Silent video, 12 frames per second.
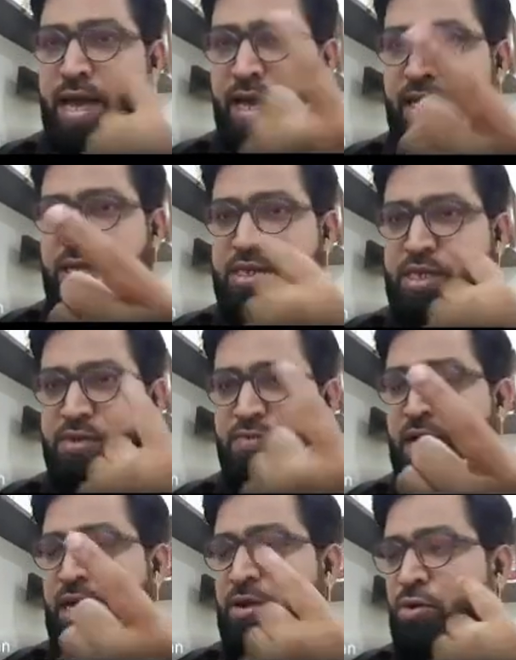Else this
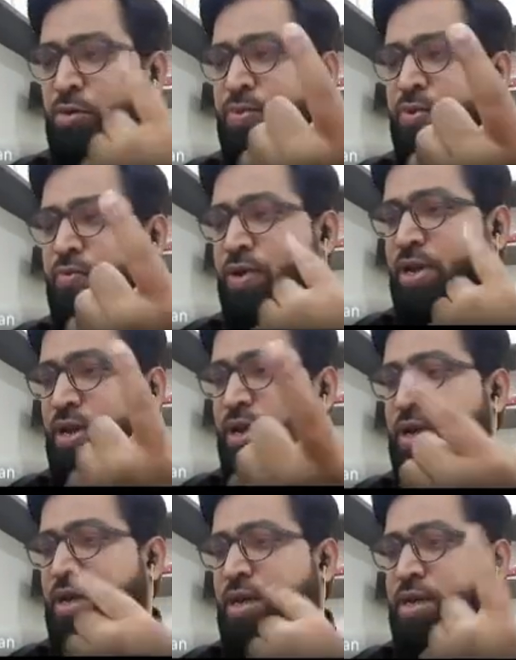while loop will
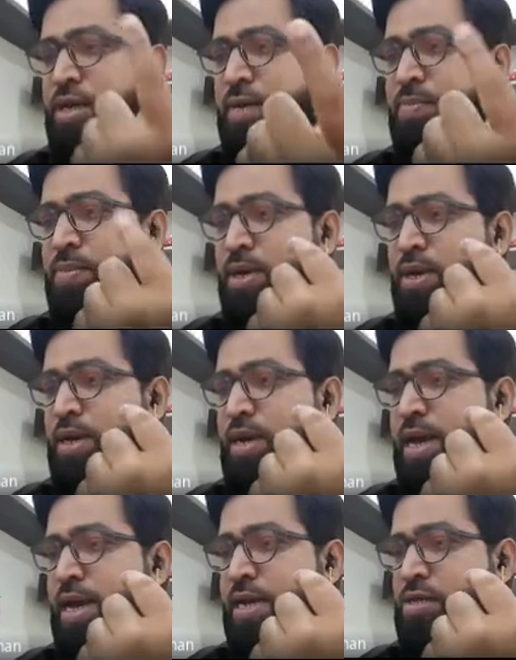keep
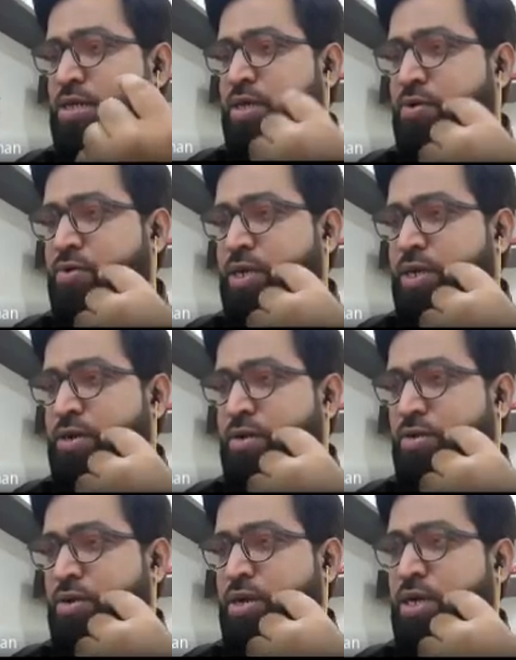executing.
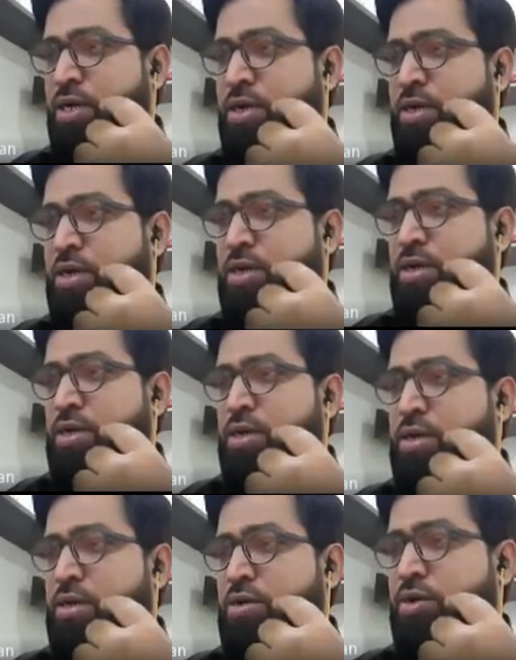Okay,
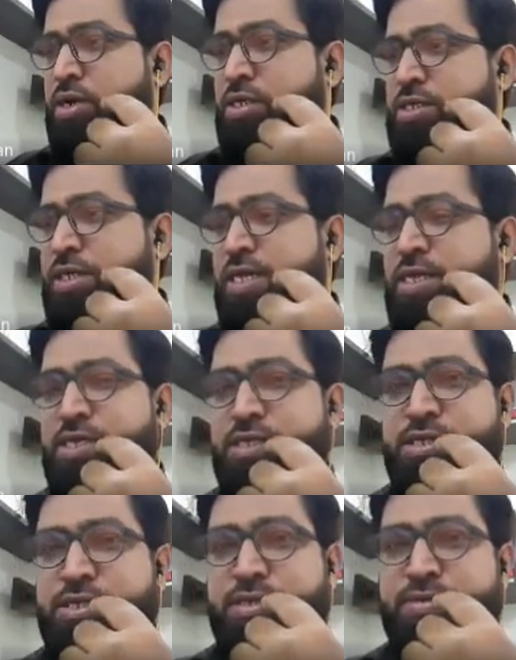do you understand this?